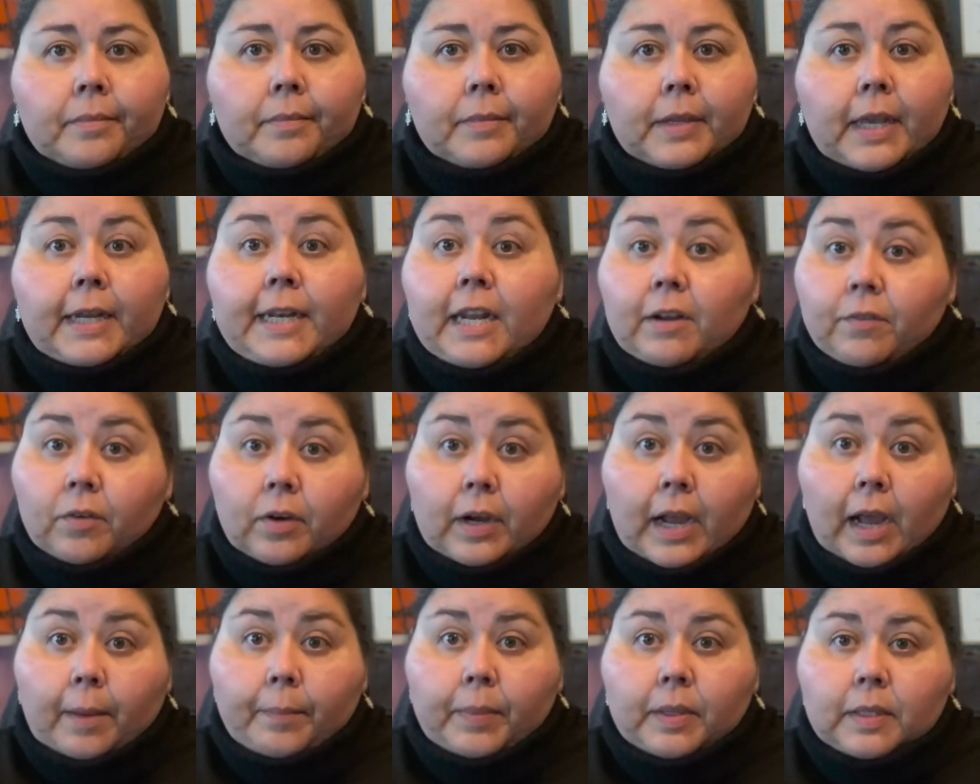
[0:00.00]
It never
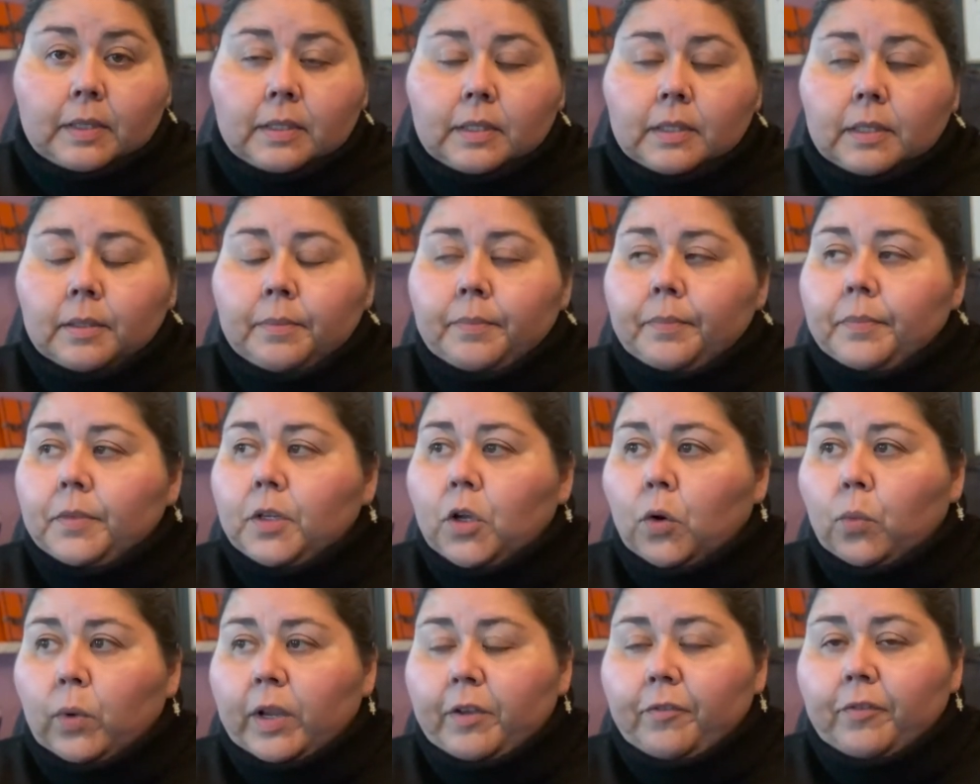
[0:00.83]
happens.
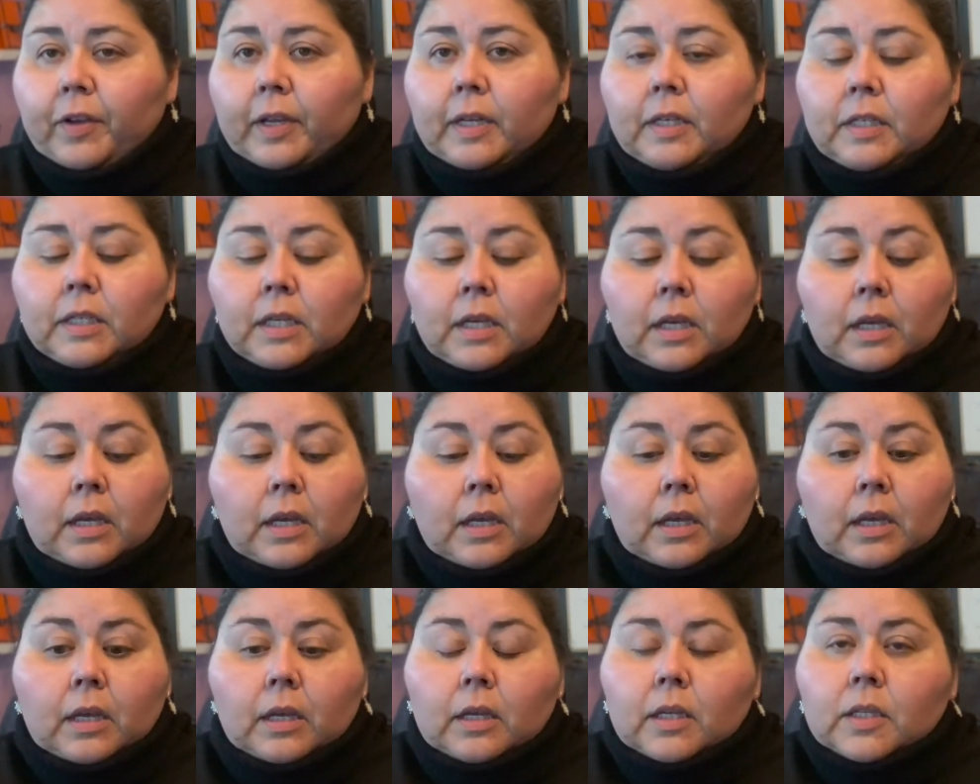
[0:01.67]
No refund.
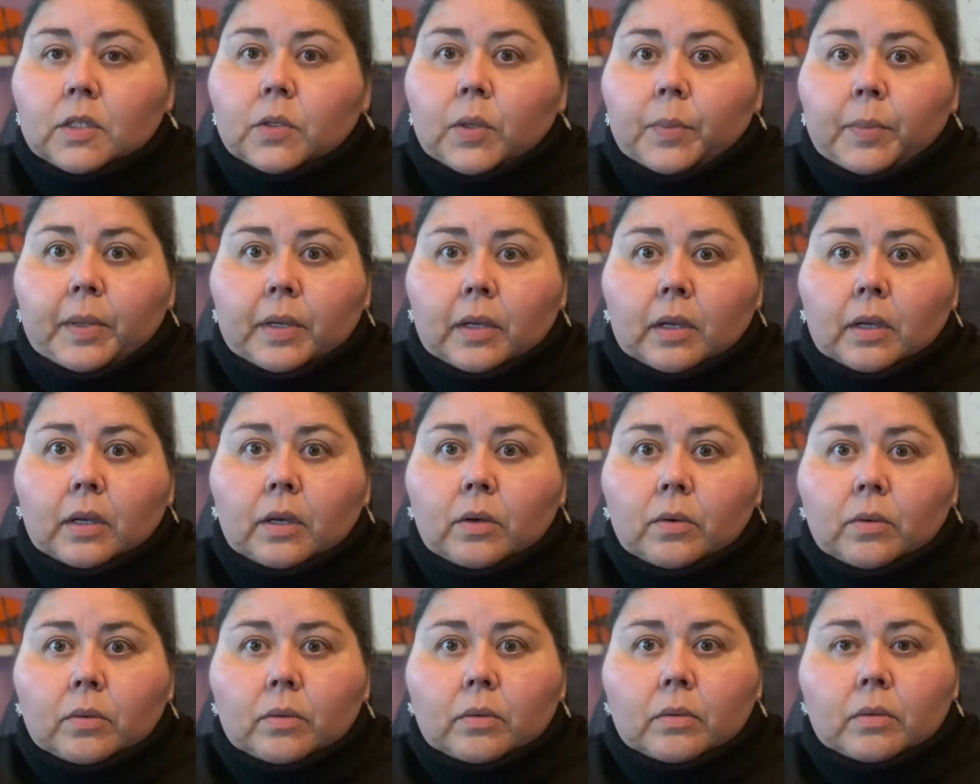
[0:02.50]
So I'm like,
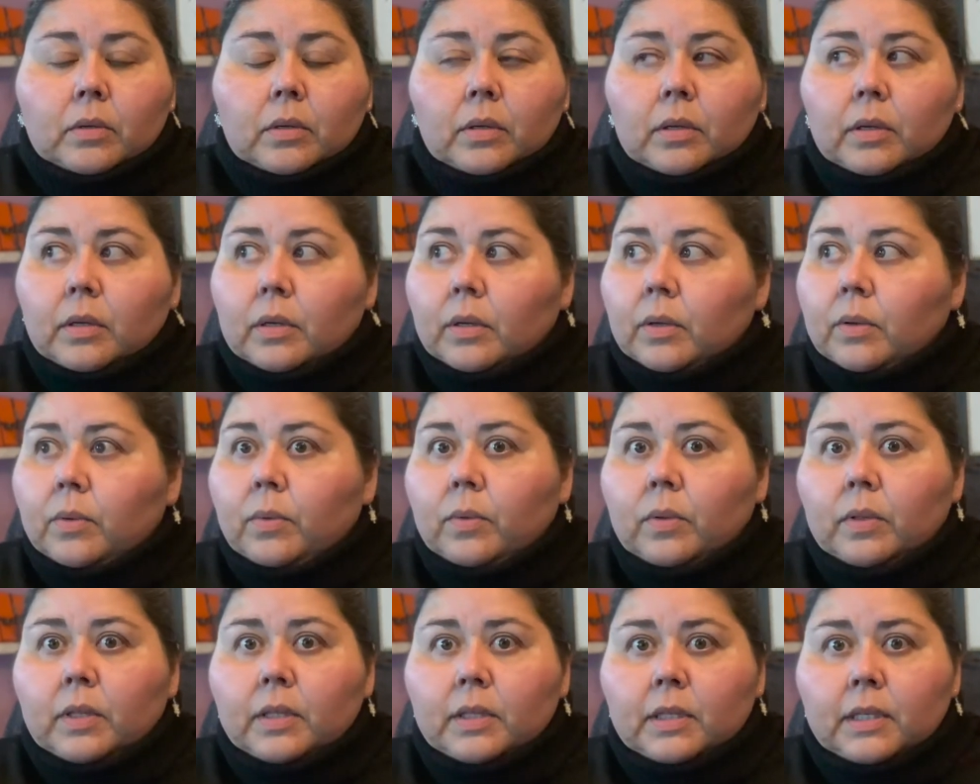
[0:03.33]
oh,
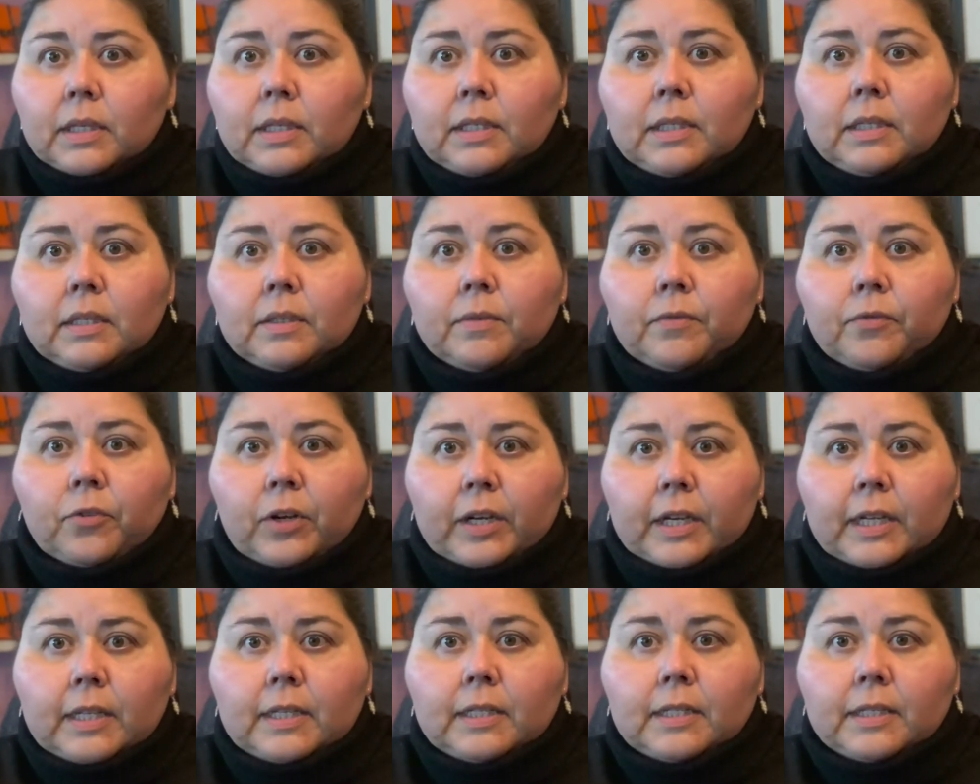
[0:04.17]
well, this
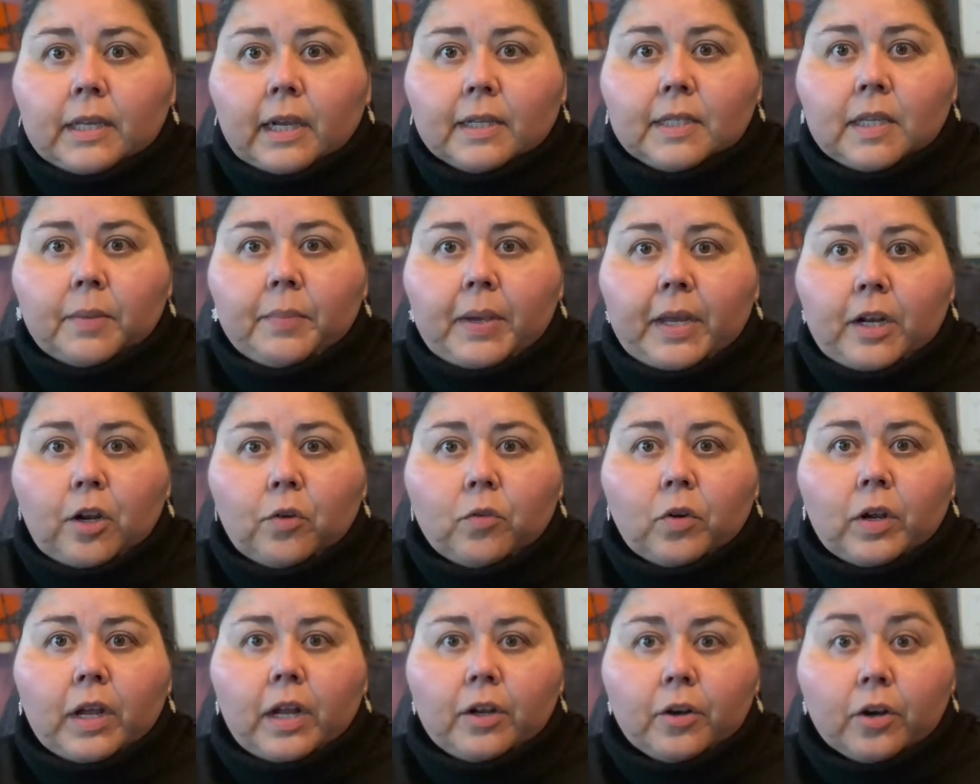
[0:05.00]
freaking sucks. I paid
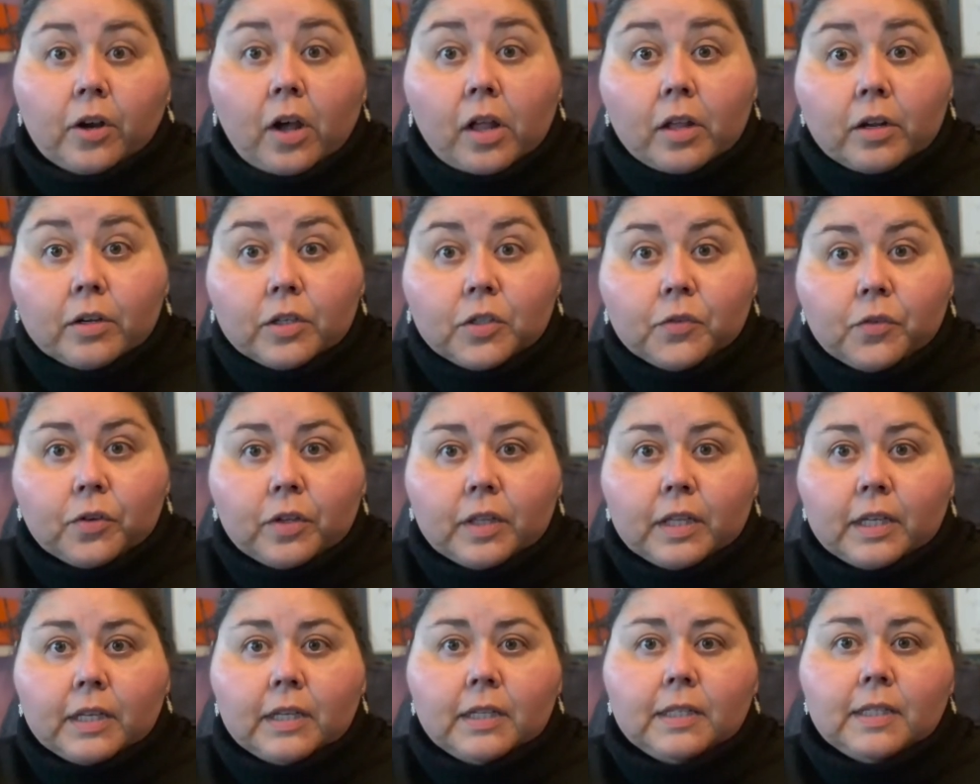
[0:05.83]
over a $100 for
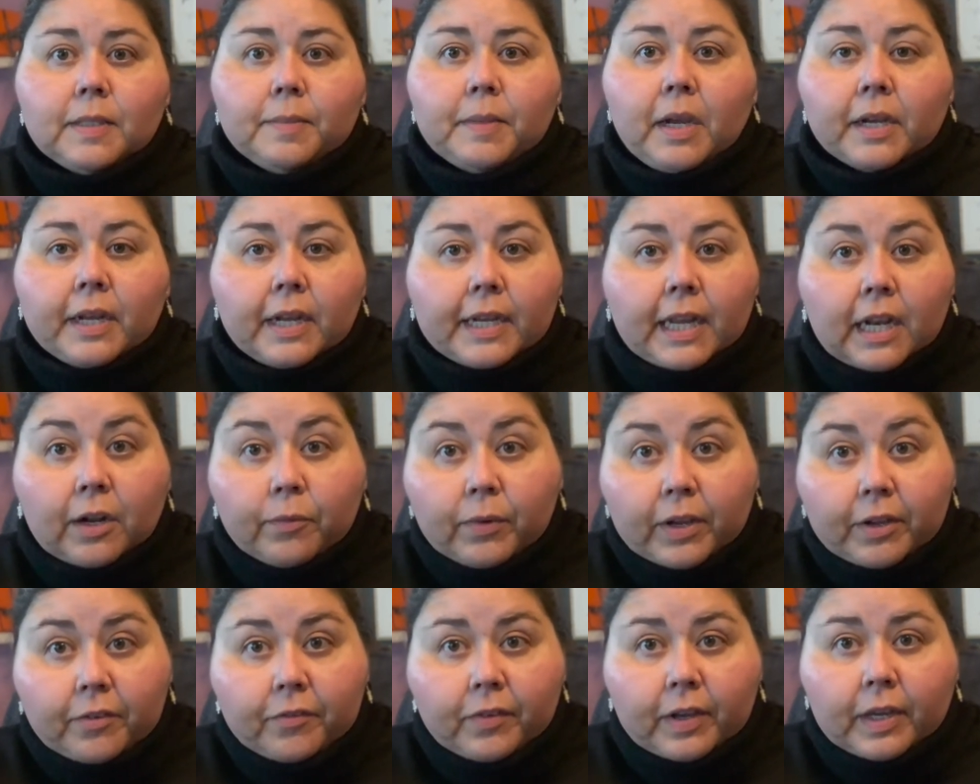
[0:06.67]
this. I'm not going to get a
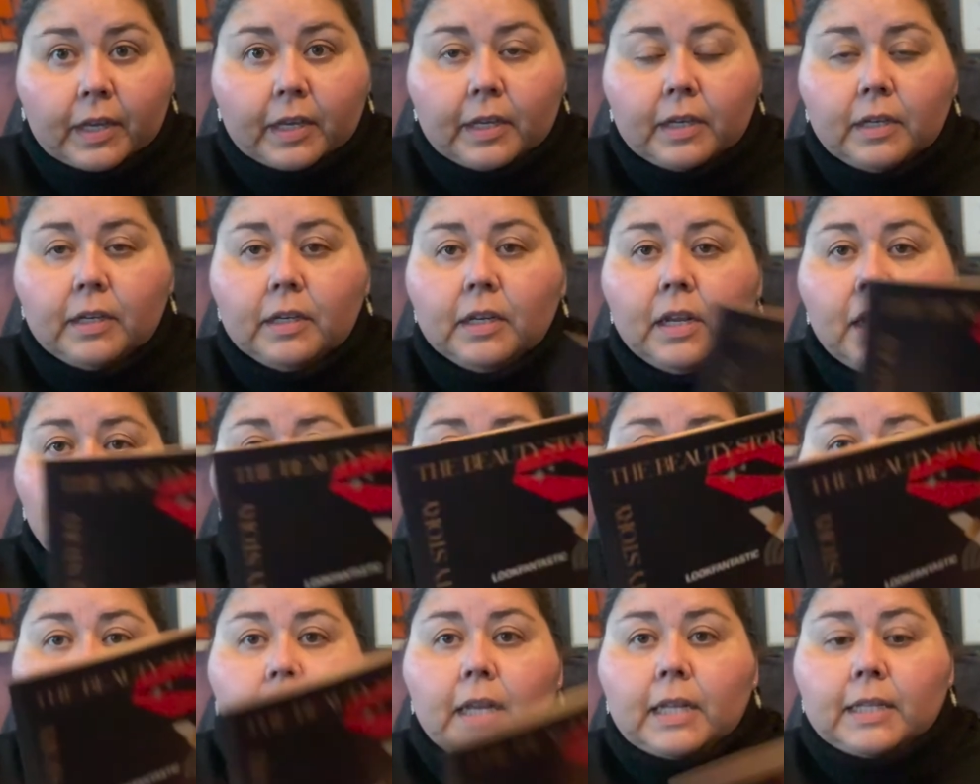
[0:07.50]
refund.
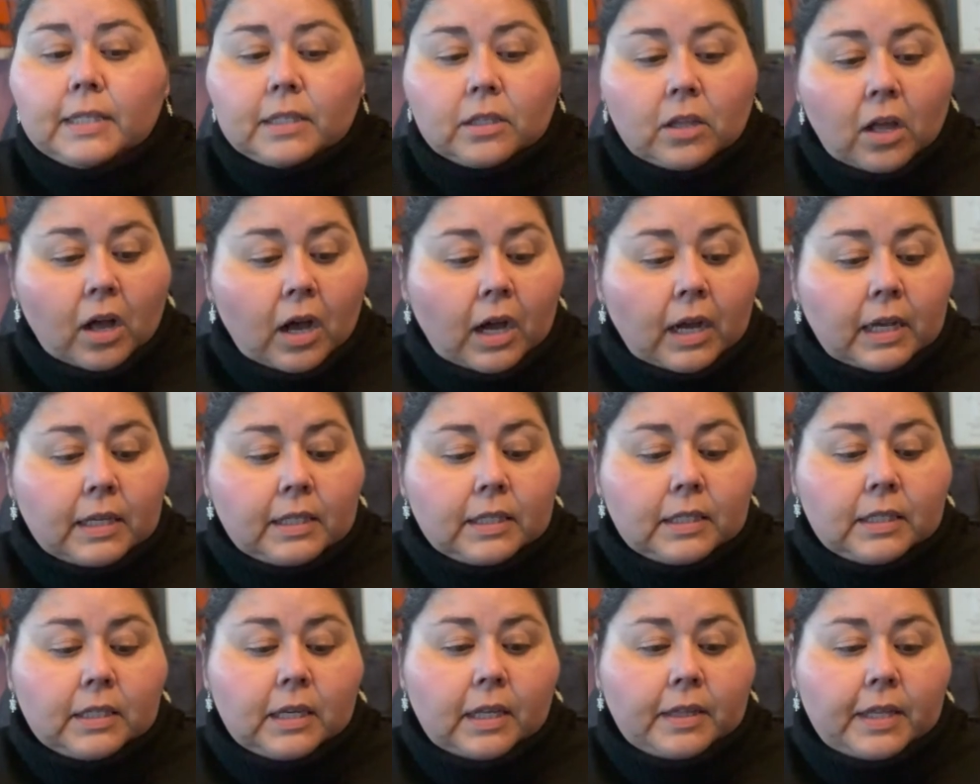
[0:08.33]
It's
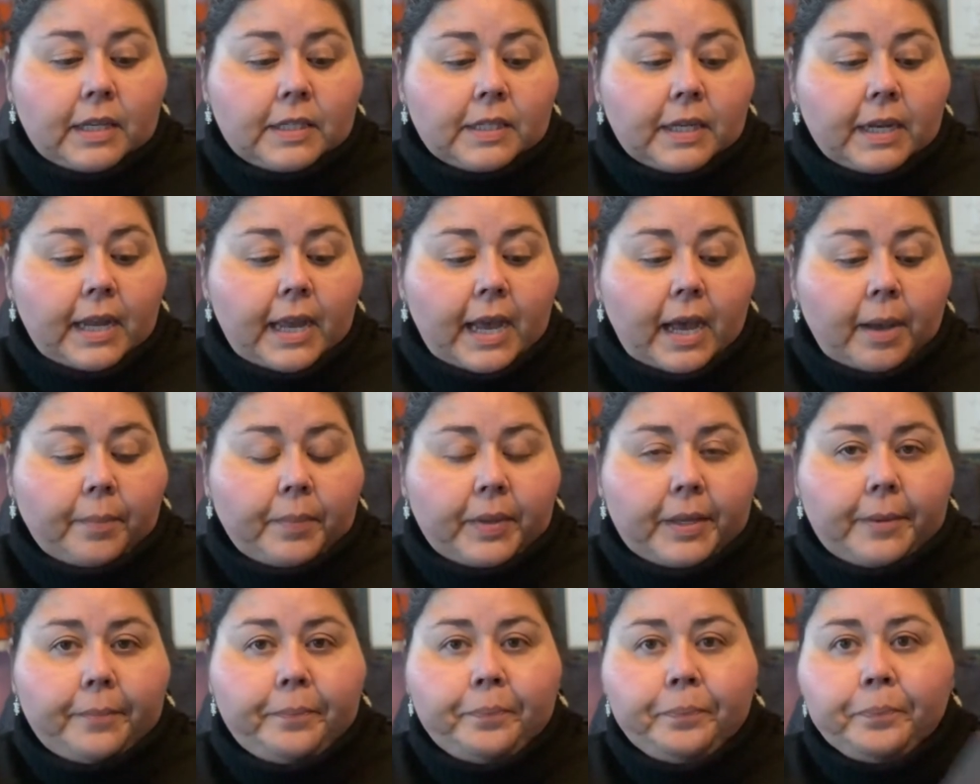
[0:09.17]
lost. Nothing's going to
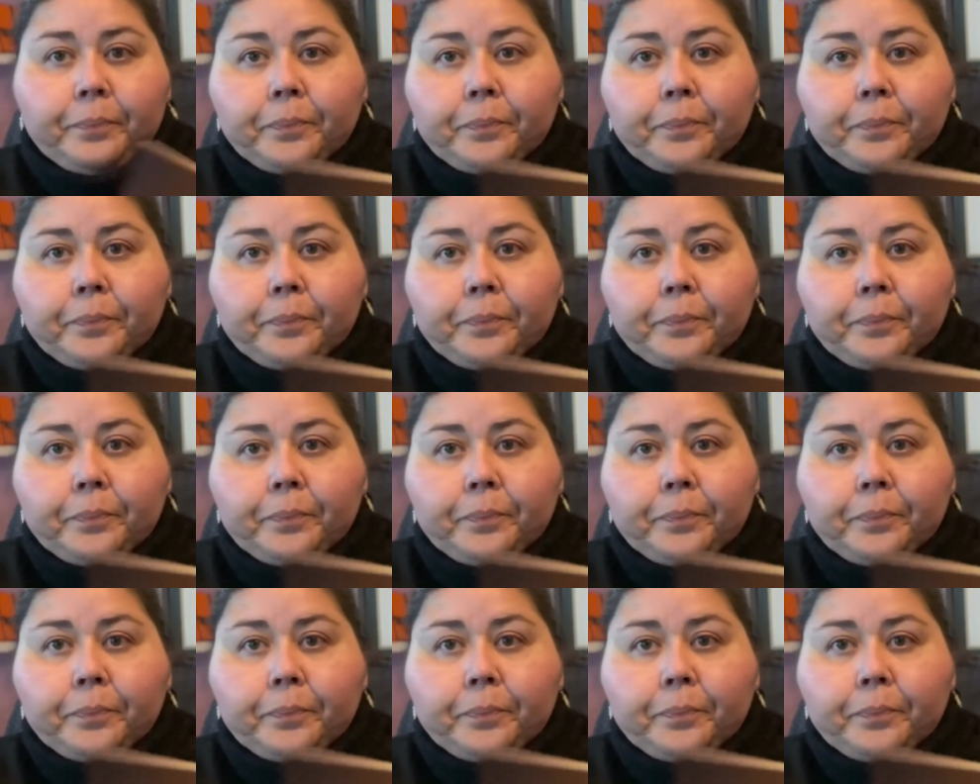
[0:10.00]
happen.